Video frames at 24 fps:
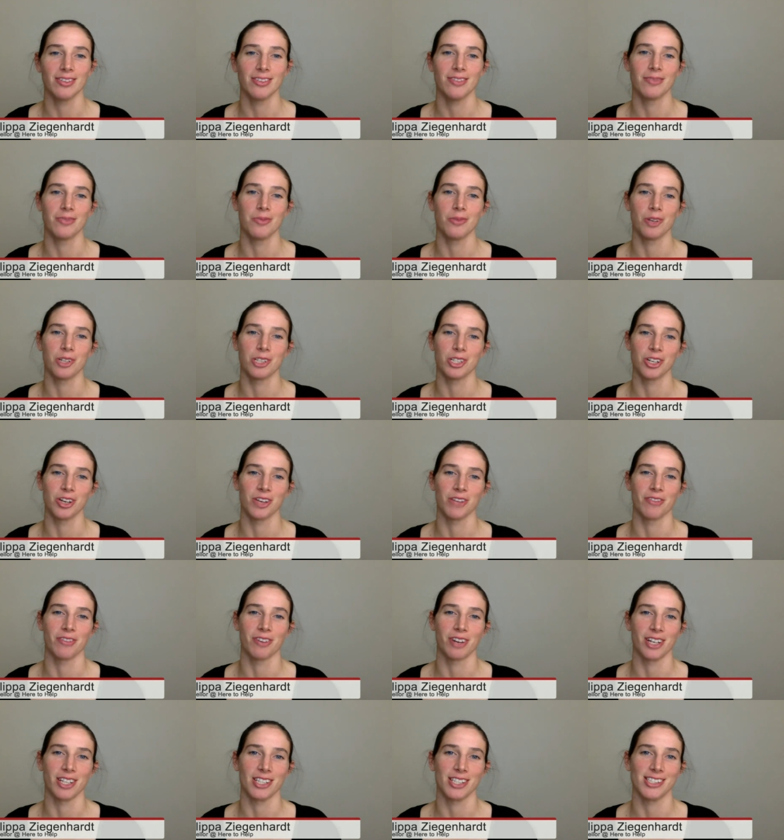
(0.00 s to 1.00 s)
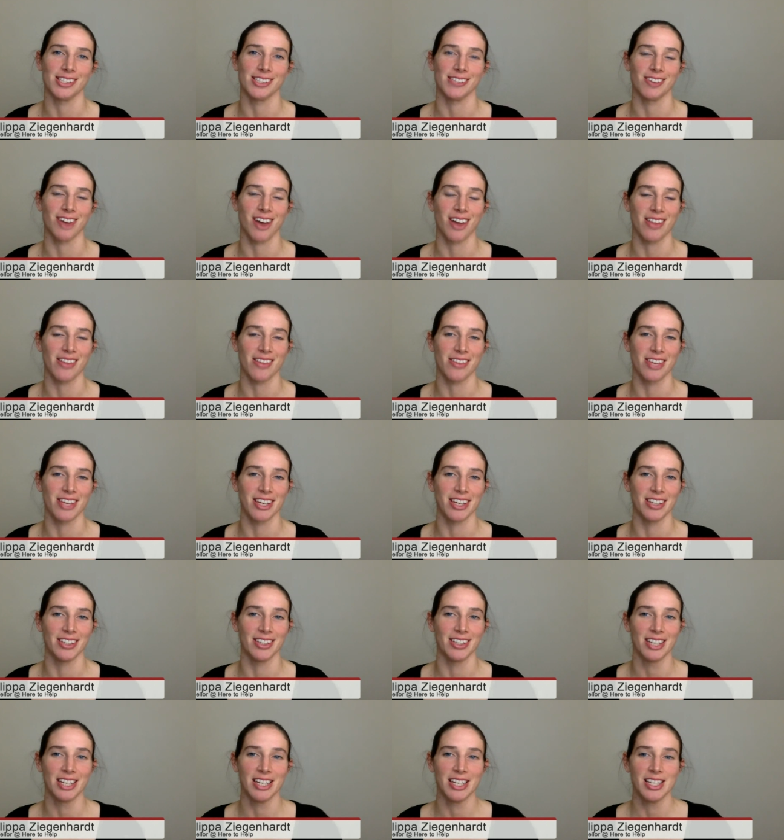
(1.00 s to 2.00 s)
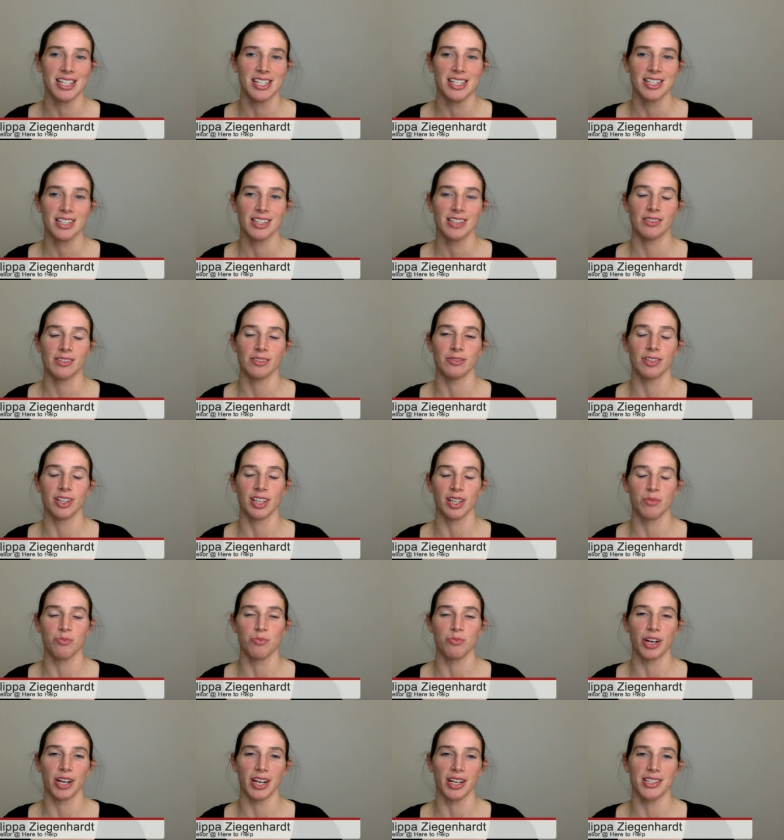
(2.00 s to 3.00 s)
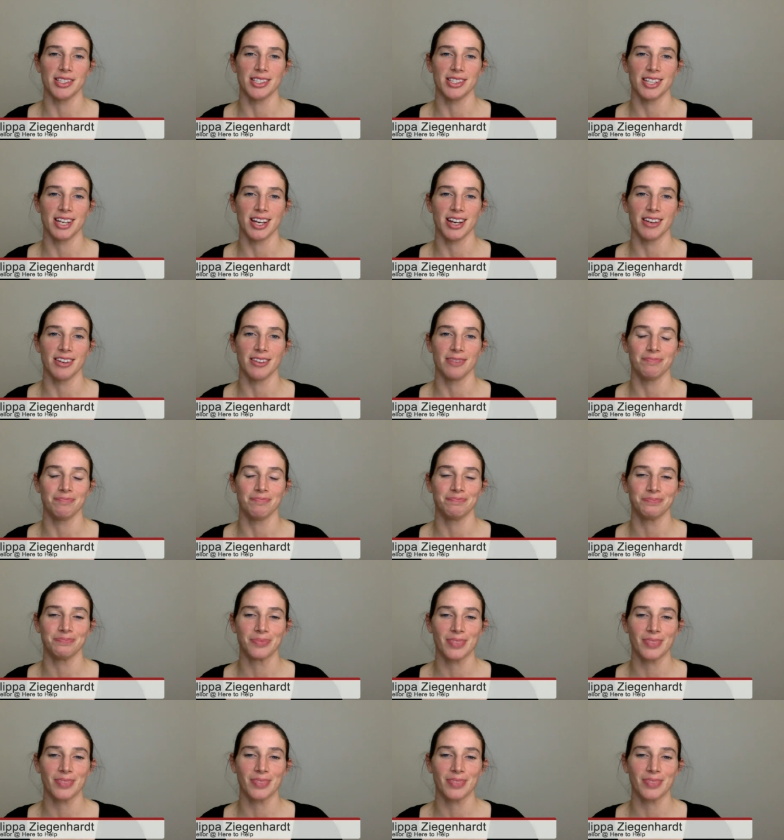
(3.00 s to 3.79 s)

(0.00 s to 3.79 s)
wash over us rather than really bring us down?